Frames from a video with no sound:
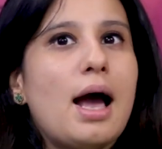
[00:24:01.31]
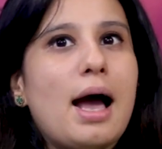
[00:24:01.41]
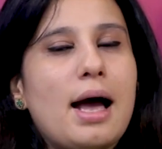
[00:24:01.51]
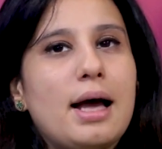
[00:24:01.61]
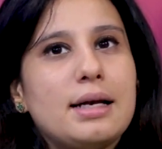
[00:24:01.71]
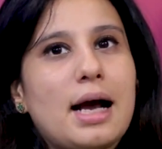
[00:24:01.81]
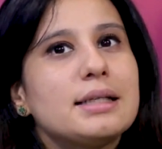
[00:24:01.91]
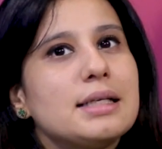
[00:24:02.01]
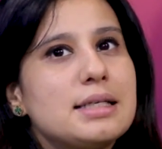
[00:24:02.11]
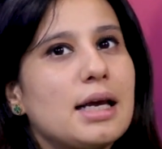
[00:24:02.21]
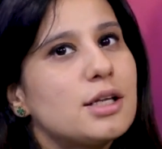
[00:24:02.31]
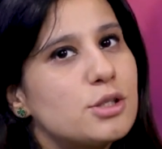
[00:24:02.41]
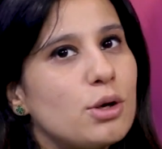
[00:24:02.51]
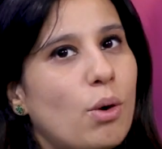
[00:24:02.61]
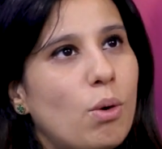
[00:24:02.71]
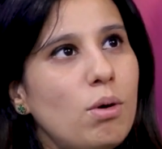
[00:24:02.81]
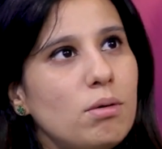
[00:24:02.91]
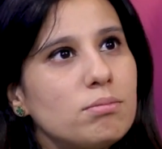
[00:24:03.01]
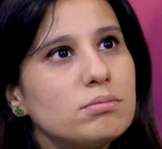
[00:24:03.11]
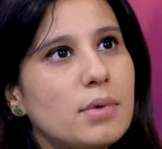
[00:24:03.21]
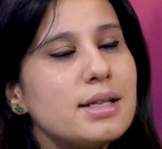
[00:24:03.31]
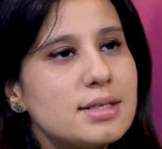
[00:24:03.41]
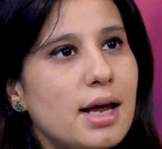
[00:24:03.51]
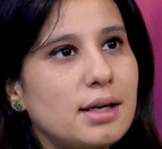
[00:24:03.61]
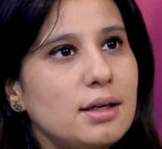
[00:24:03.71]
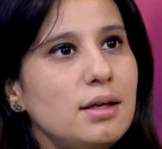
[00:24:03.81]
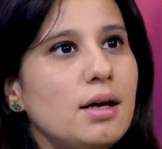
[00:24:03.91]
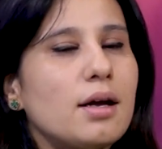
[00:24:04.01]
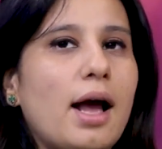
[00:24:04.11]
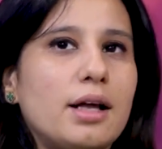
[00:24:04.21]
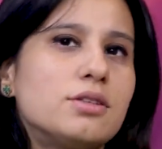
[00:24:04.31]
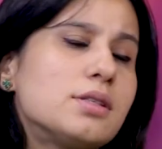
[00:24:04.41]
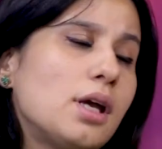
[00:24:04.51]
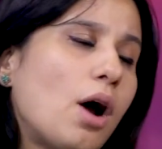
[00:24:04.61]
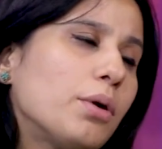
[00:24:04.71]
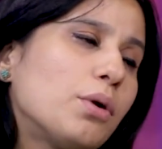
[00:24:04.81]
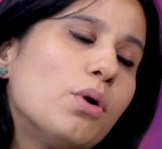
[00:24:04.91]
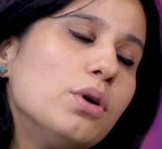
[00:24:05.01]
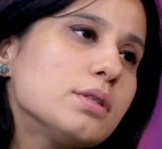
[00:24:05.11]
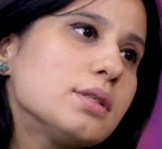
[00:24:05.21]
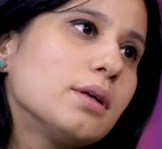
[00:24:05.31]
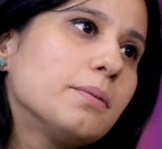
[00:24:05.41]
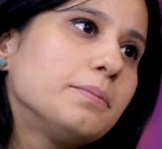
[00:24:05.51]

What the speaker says: And I think take it slow and steady and see how it goes.